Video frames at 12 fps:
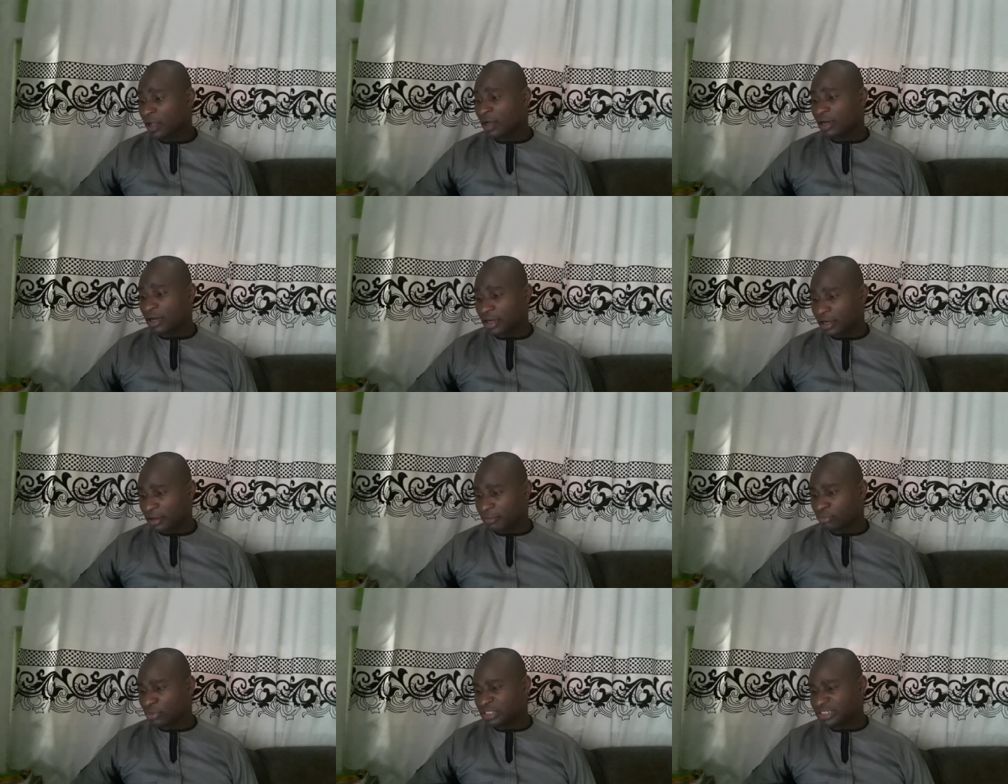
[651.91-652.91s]

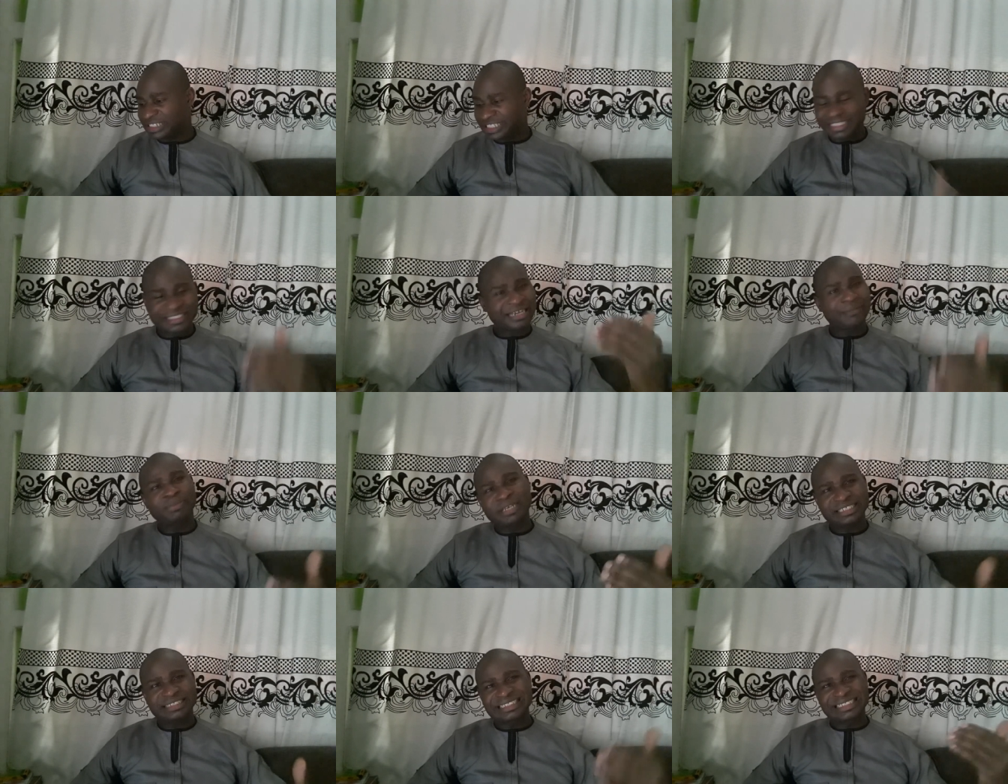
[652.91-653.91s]
Um, these are
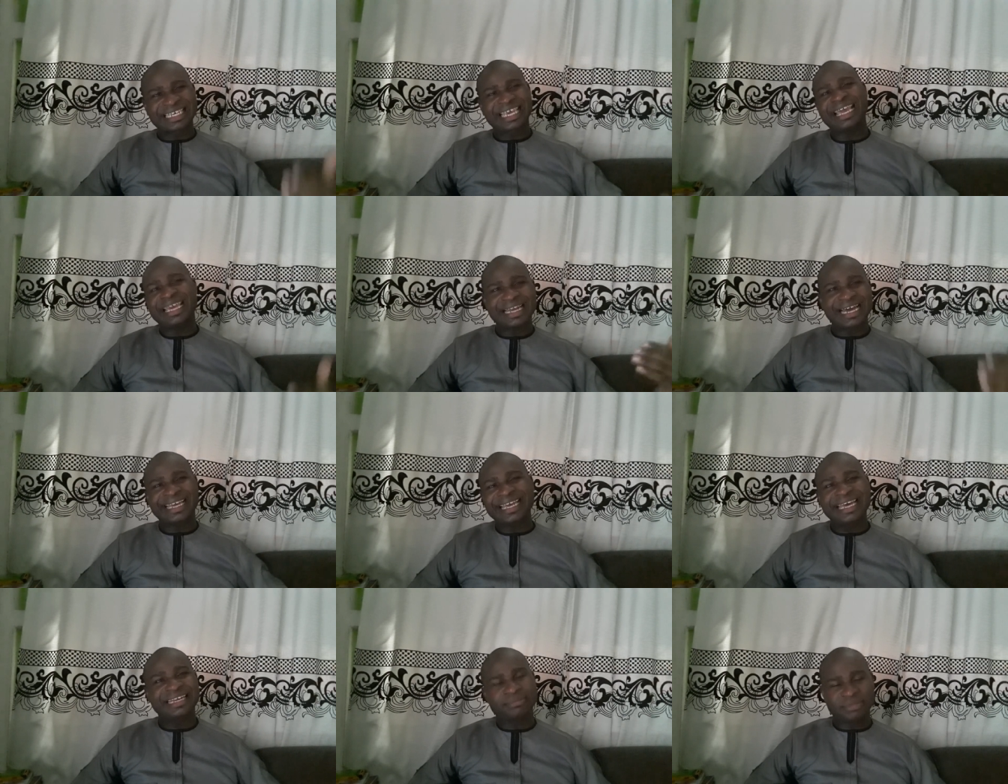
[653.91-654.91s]
places, Khan
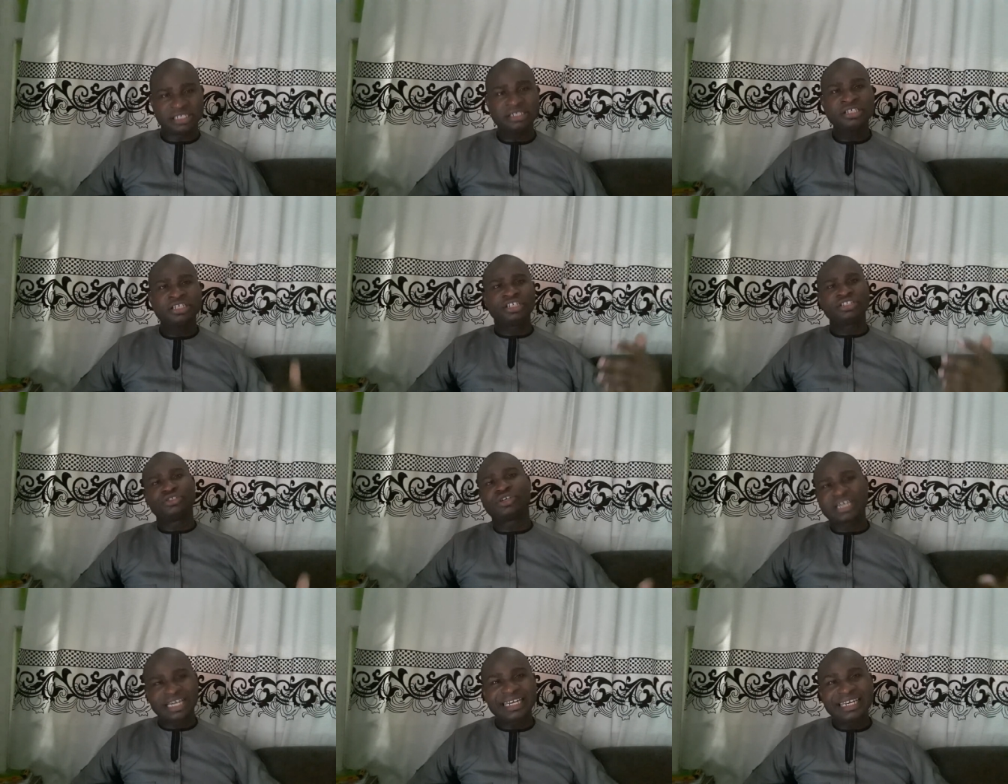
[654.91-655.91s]
Academy, you
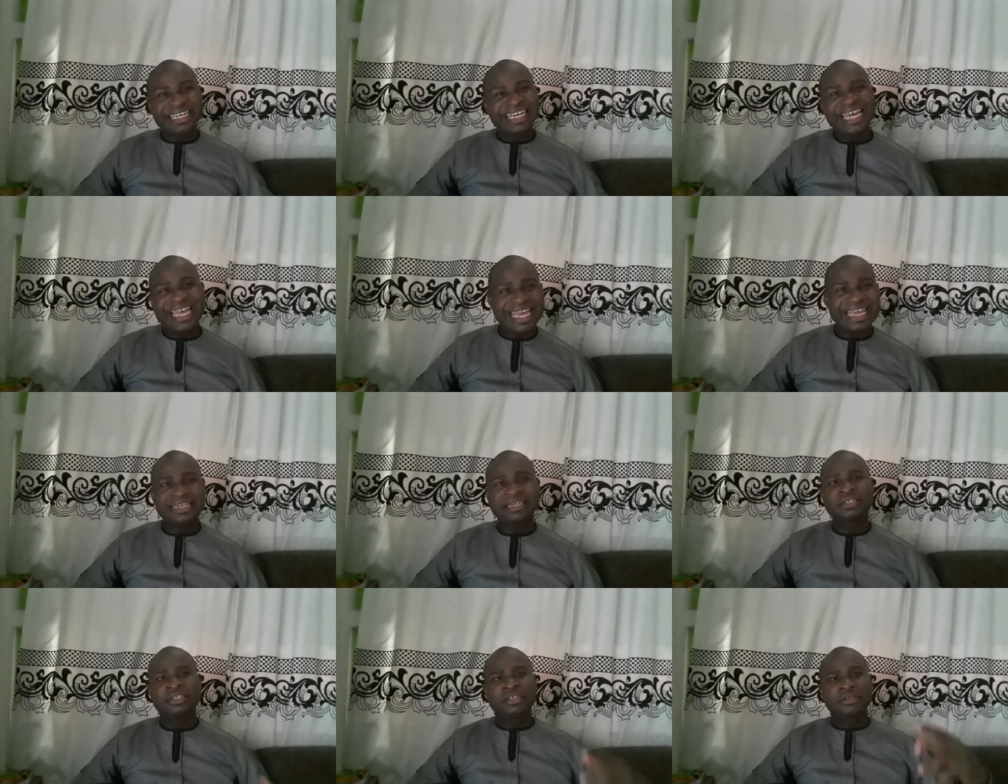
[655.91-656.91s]
can learn
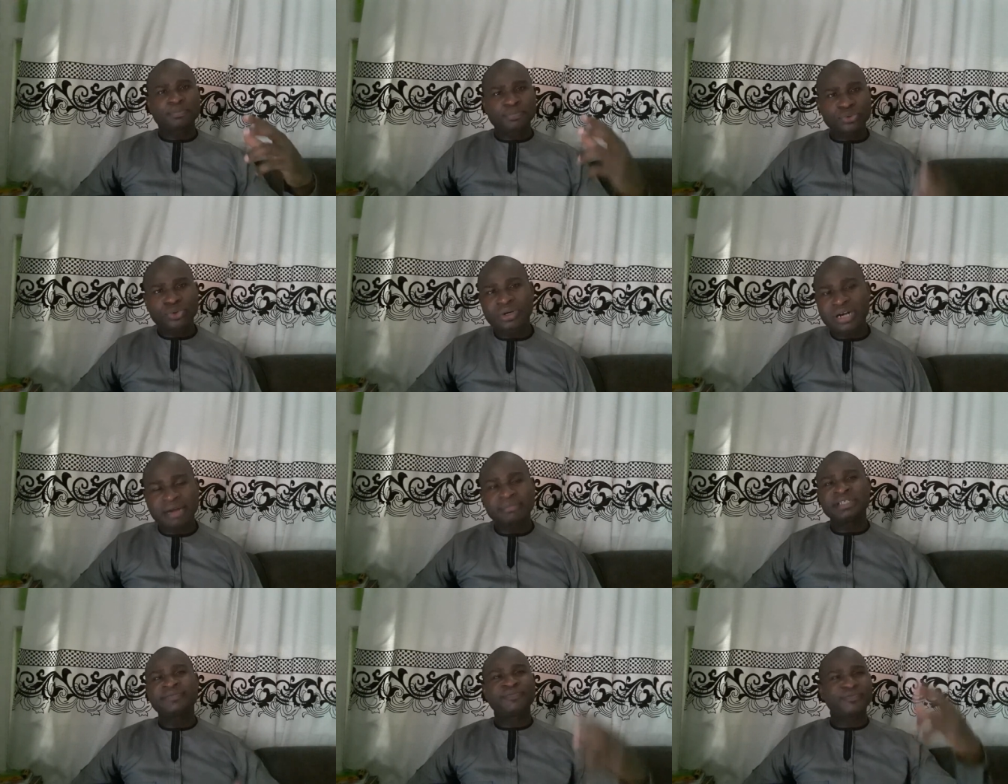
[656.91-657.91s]

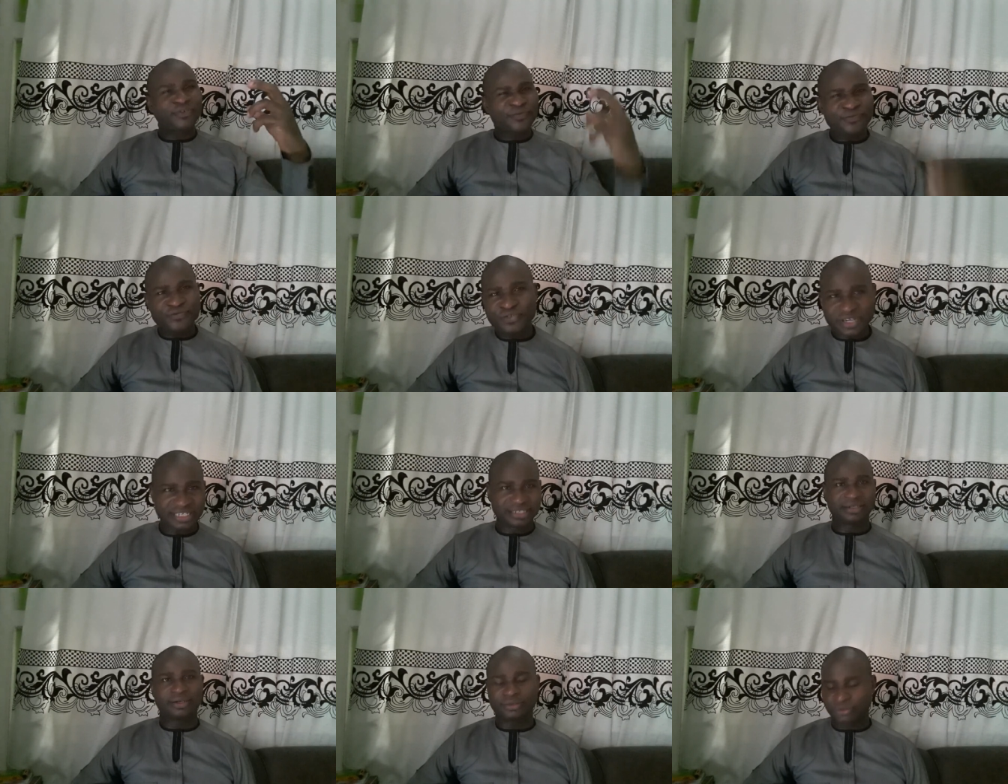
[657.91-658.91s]
programming for free
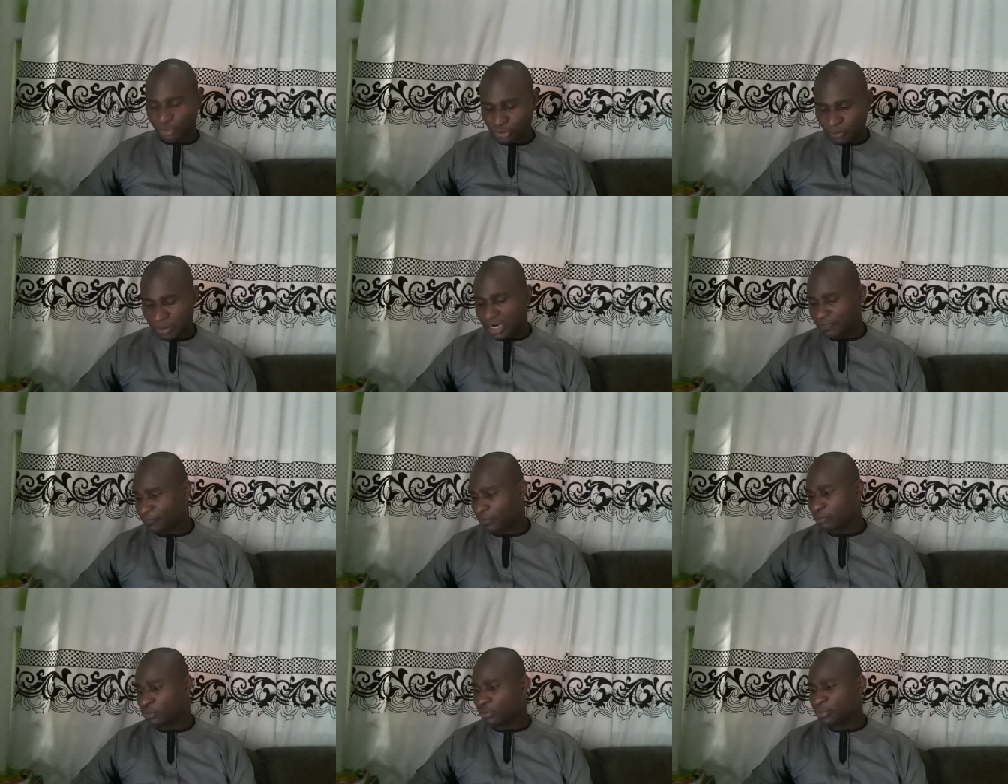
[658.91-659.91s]
on those
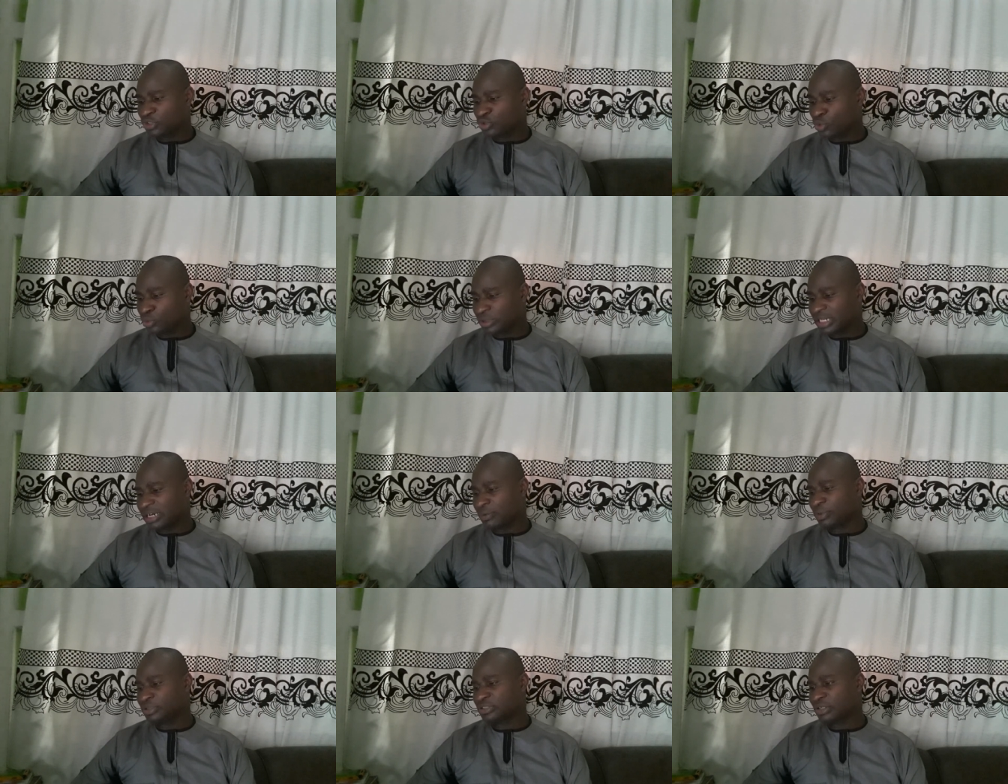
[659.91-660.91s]
platforms. Number two that I
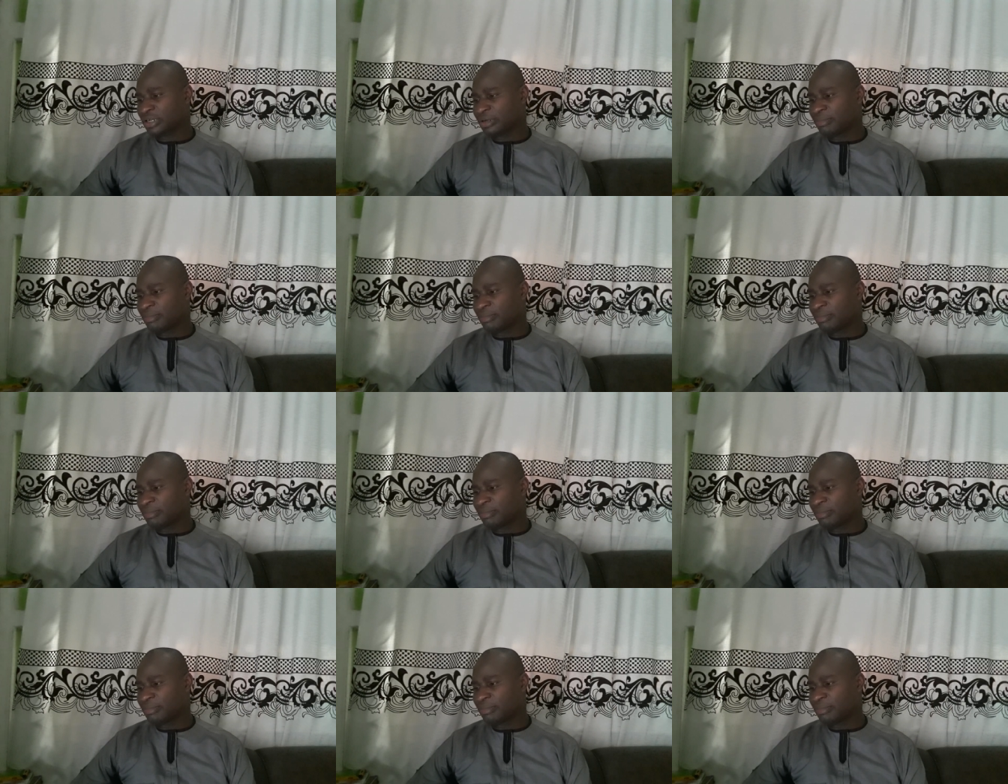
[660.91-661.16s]
want to talk